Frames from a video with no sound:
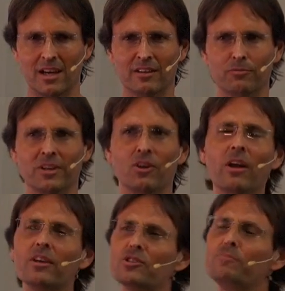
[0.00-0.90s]
And if we're
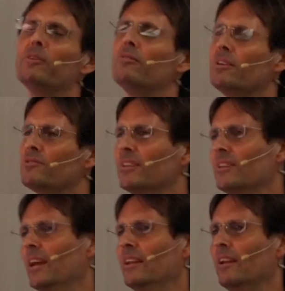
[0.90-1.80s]
not experiencing
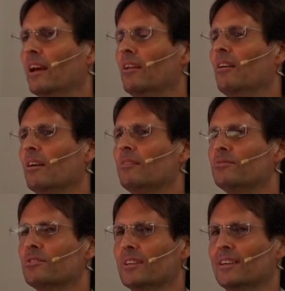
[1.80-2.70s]
that in our
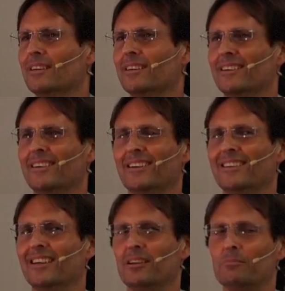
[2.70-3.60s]
lives, then